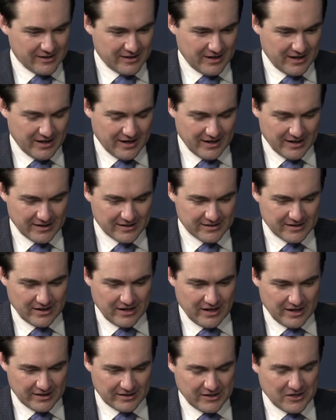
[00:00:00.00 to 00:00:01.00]
uh,
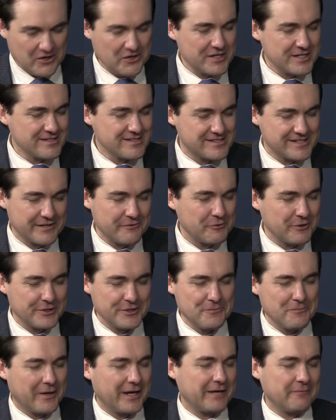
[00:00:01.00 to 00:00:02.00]
uh, currency, well, you
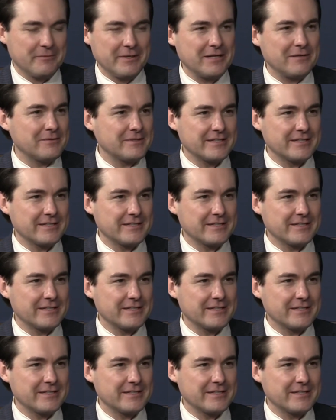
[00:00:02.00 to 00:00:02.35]
might be able